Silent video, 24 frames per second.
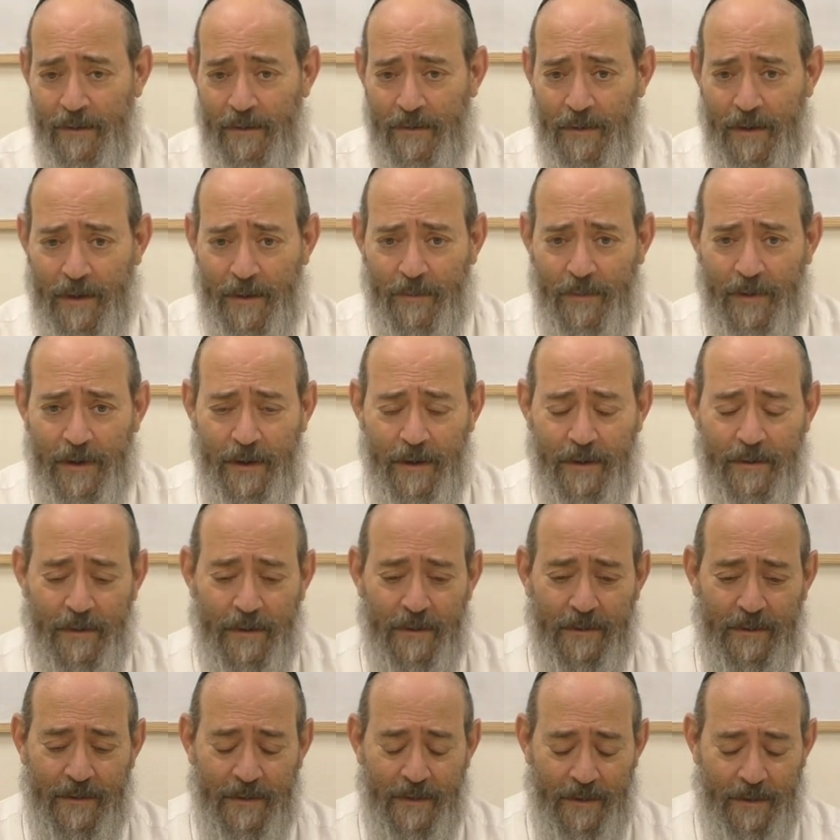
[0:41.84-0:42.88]
are
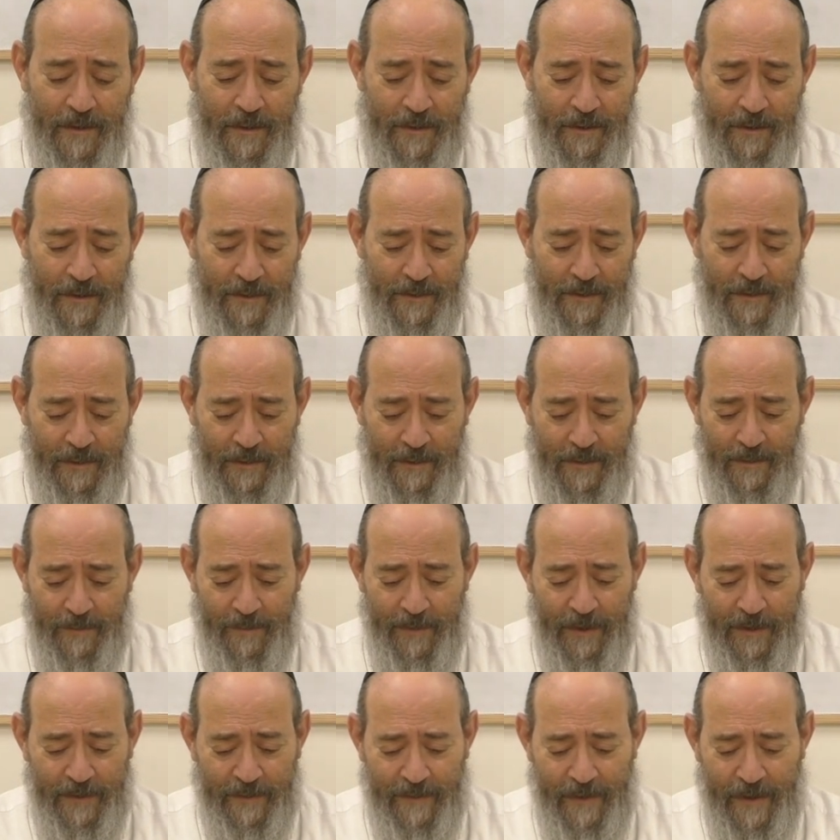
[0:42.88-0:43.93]

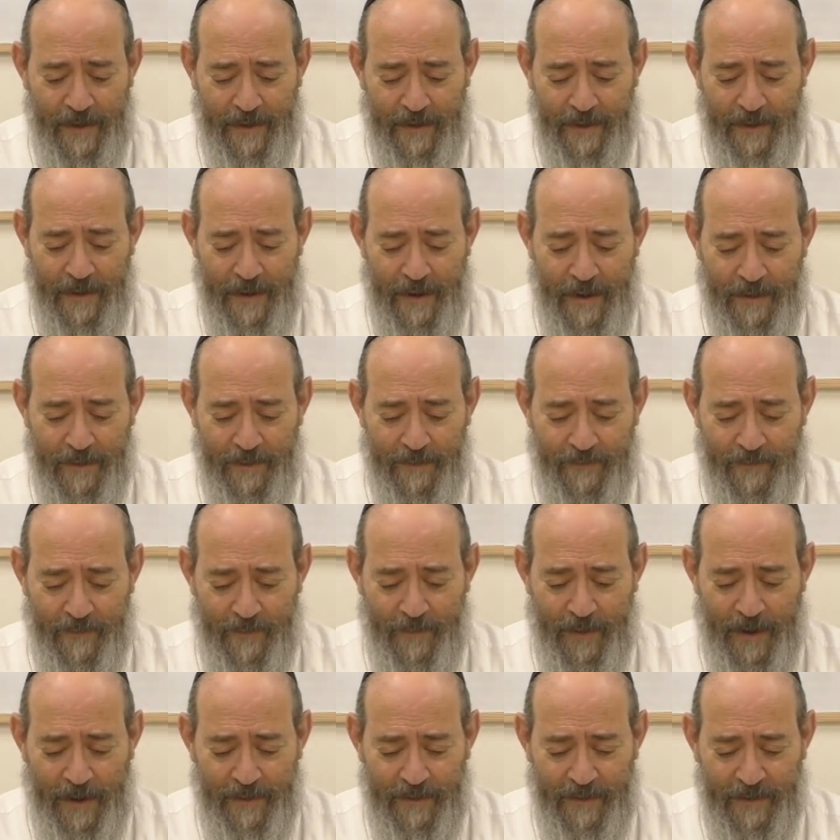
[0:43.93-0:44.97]
being taken out
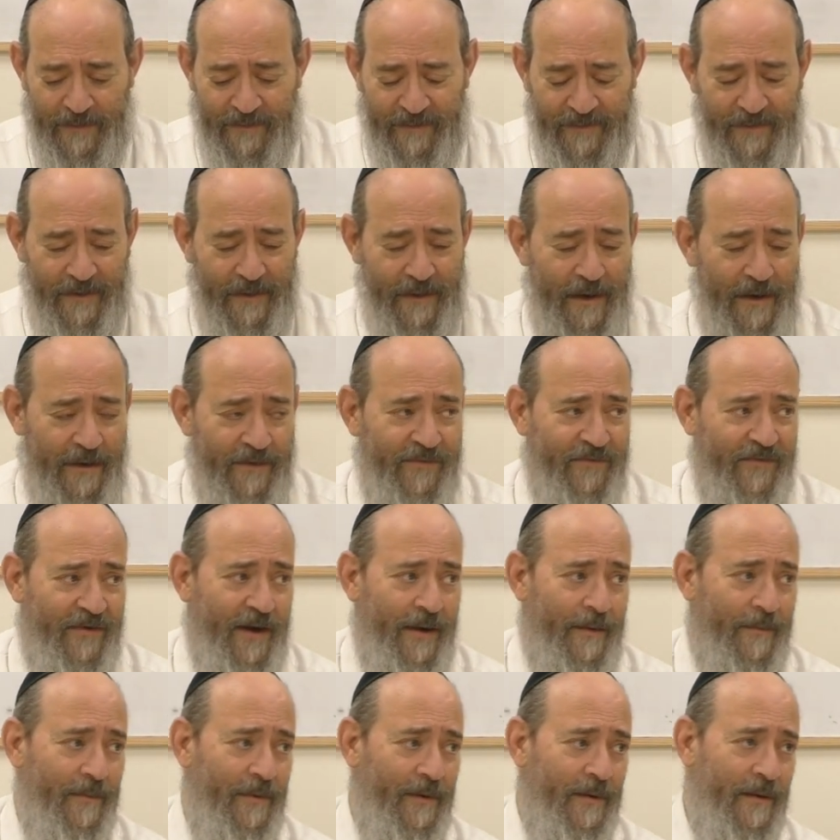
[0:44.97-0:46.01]
of, by, they see
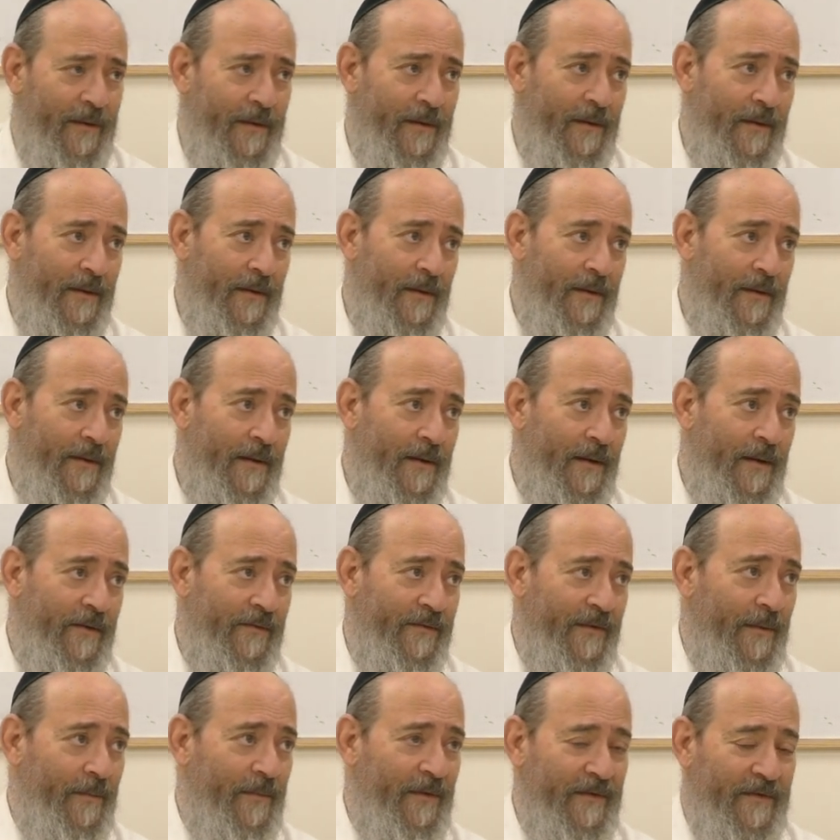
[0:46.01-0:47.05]
Hashem.
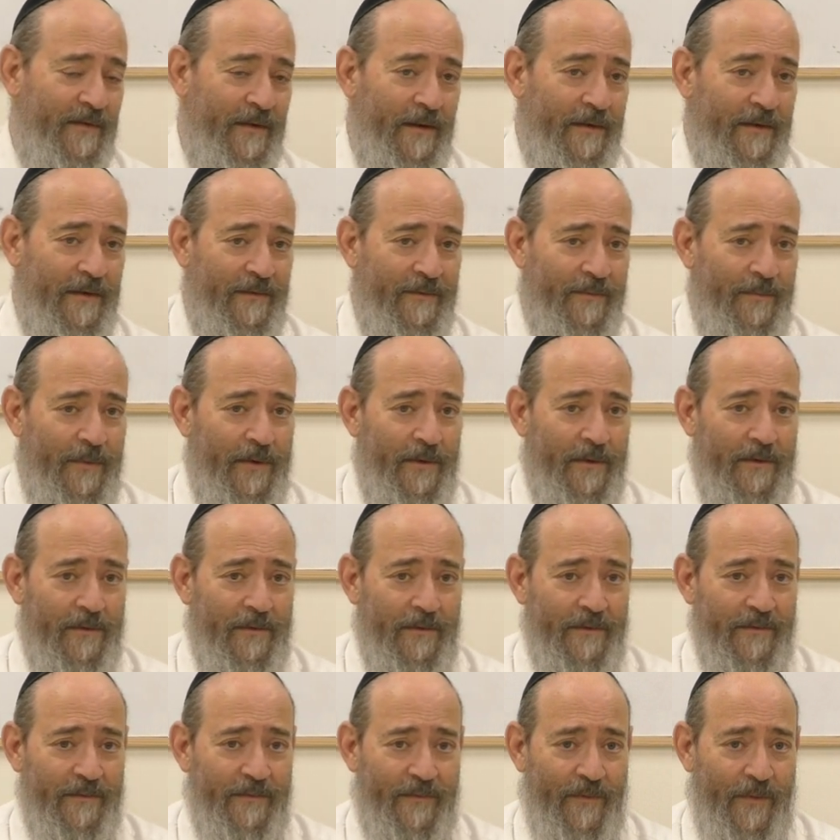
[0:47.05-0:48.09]
Hashem has done these
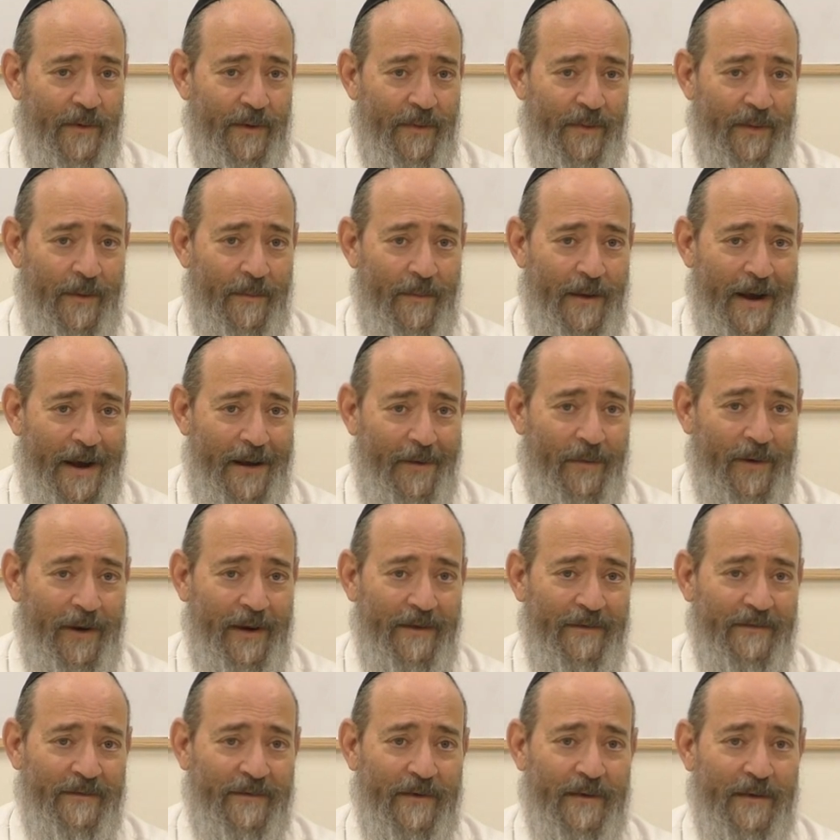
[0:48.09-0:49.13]
miracles for them. How
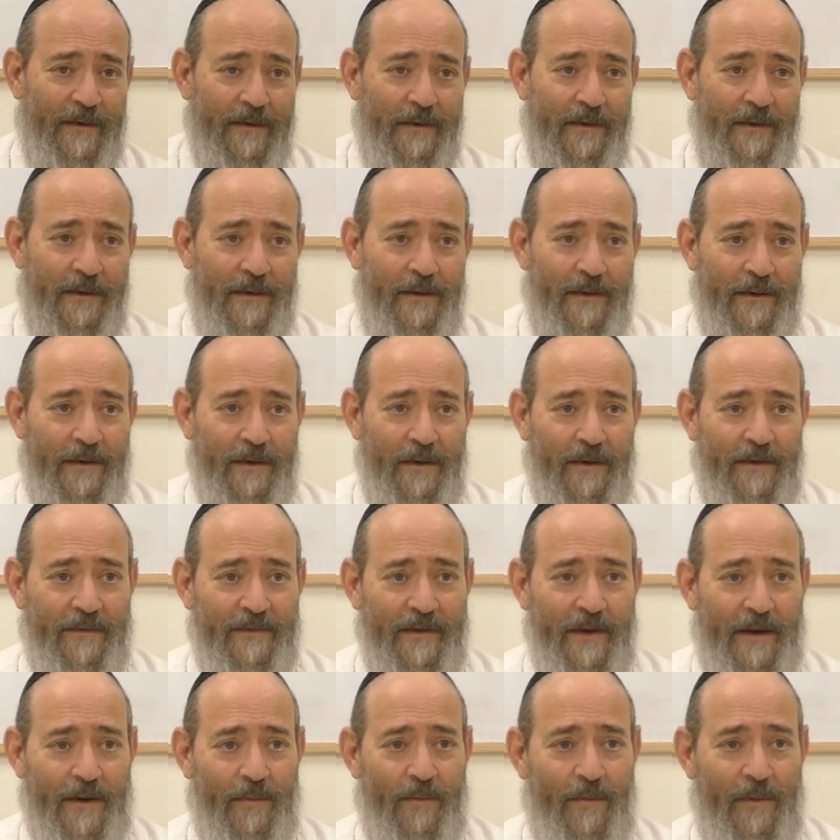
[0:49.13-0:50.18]
is it? You know, and you always
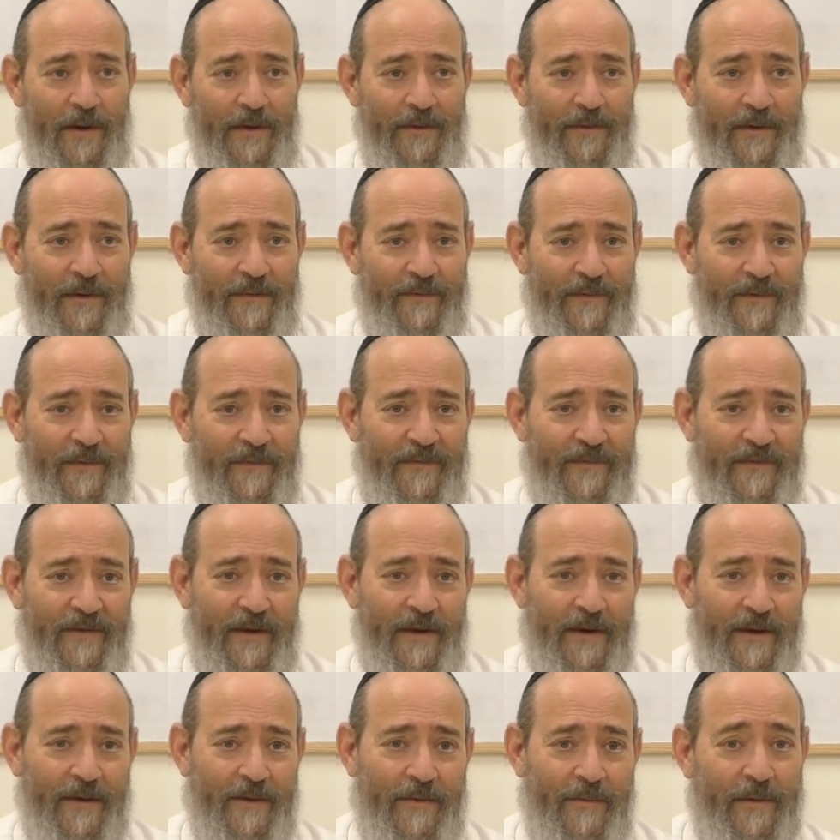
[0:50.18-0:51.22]
got to wonder if you've
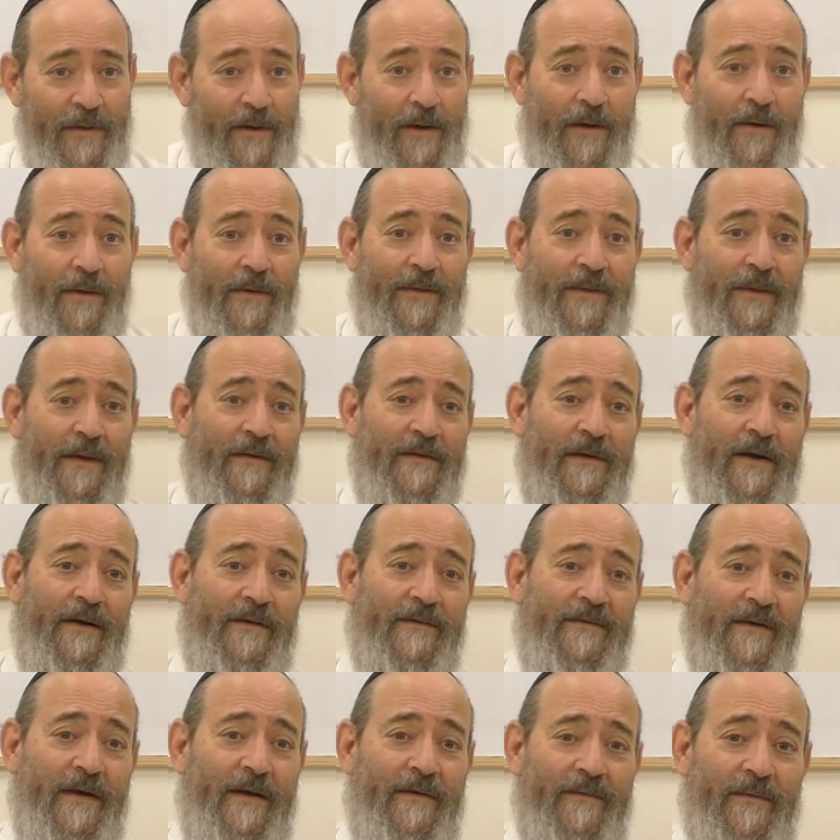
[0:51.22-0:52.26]
seen it. We always think to
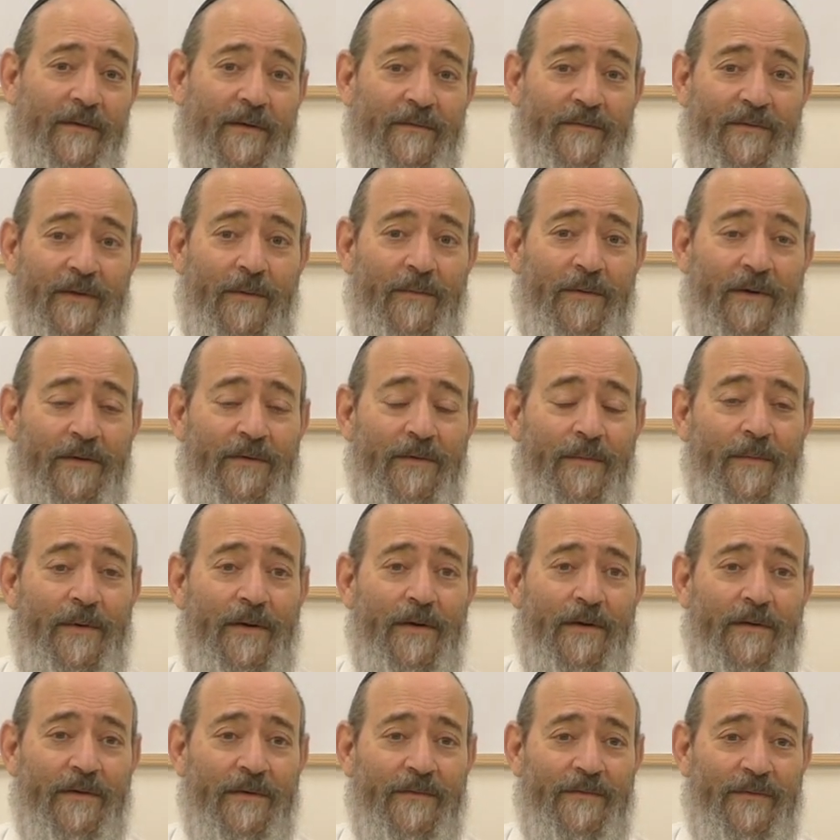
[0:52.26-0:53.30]
ourselves, well, if they would do
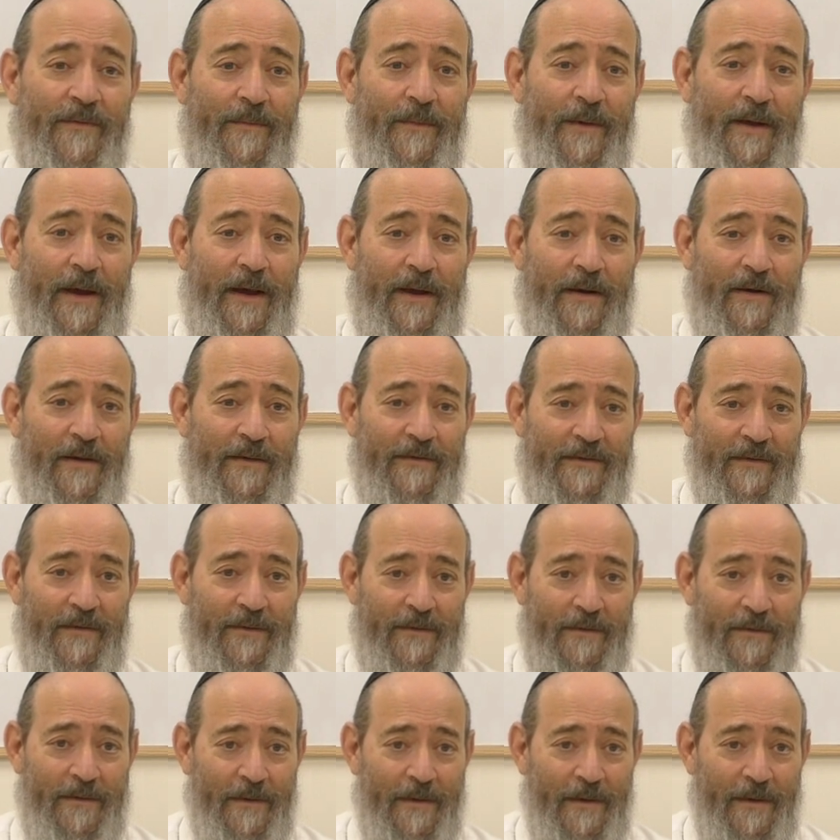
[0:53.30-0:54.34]
miracles for me, I'd
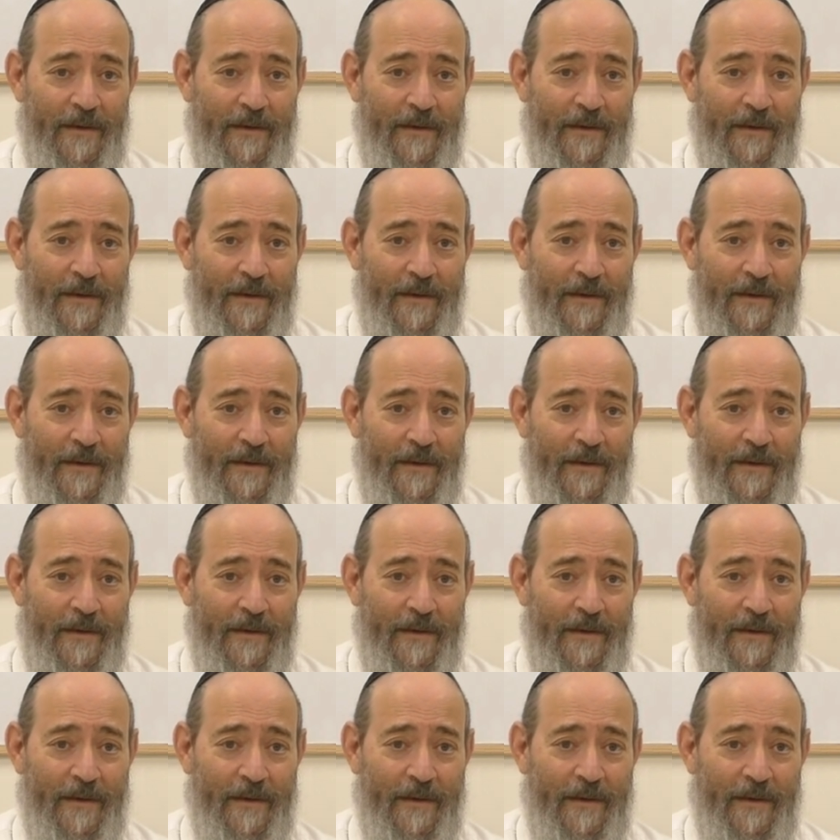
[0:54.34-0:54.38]
also